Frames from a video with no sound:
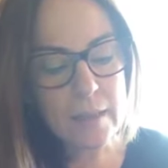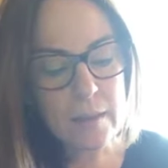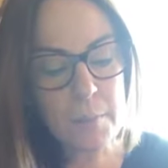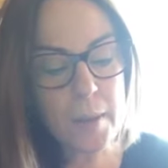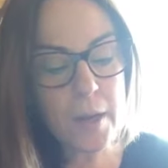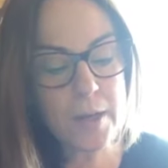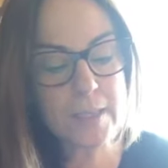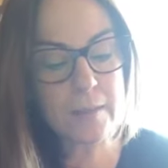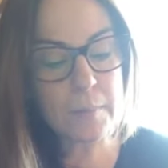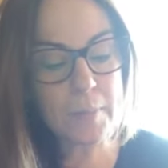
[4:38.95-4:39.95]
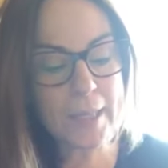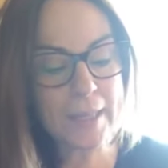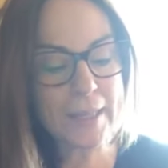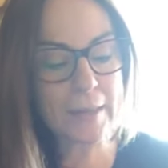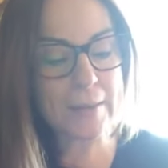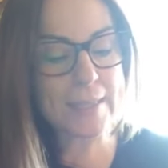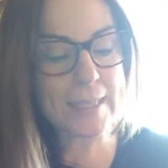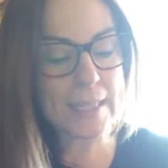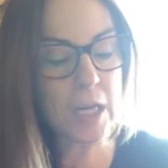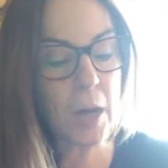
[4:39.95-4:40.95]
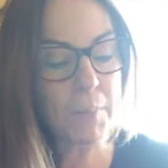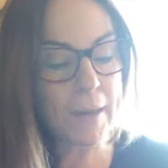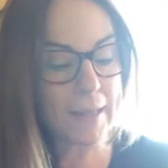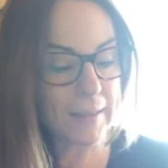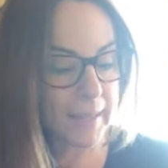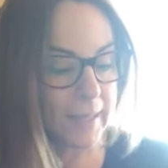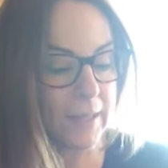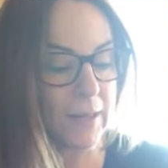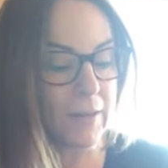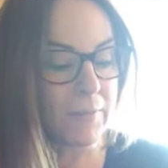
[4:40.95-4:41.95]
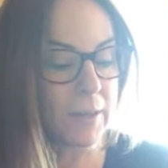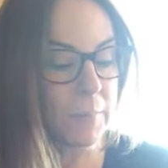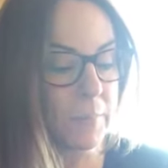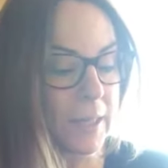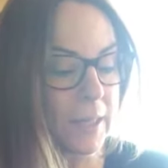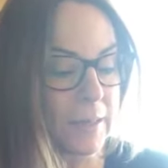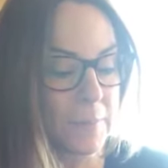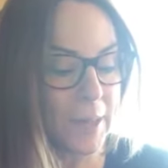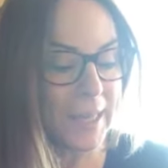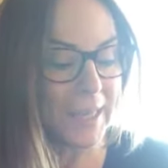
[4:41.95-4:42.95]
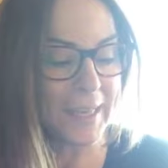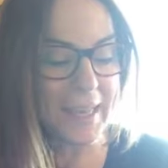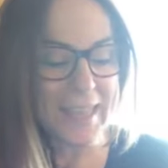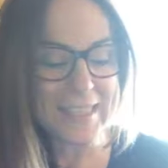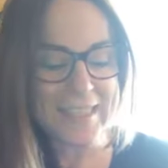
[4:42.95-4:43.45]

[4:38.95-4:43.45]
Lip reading: The bird and the bee could set up, I think, a lovely B&B and